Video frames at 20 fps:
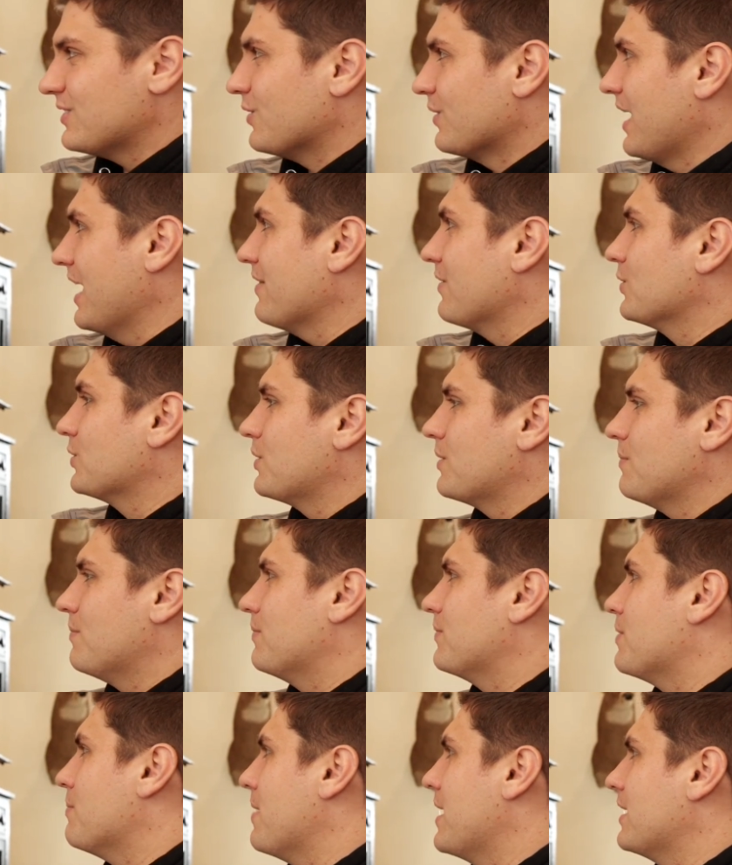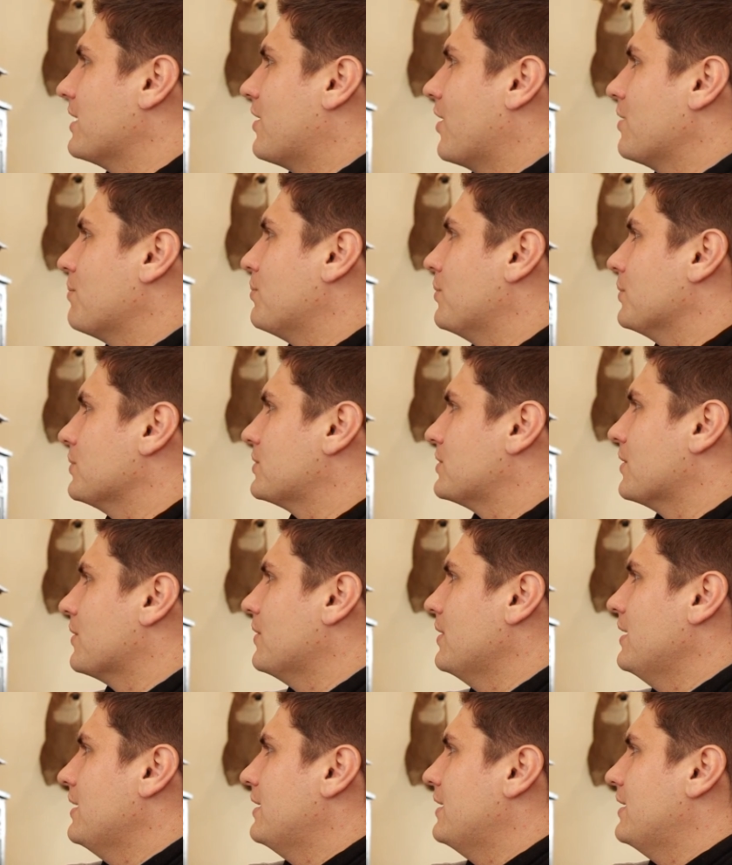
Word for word: so yeah, those are the, the main card pulls. So